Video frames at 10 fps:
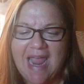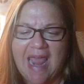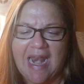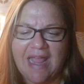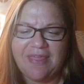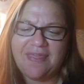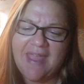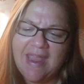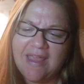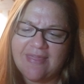And I
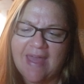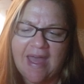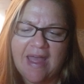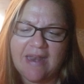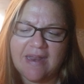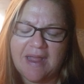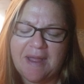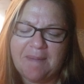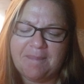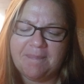think that
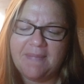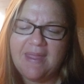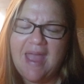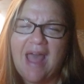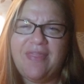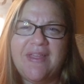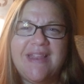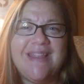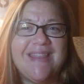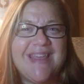
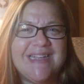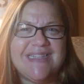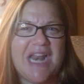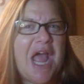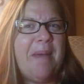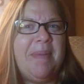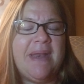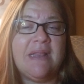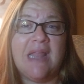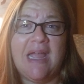the things that happen
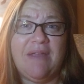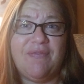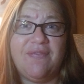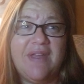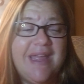in life,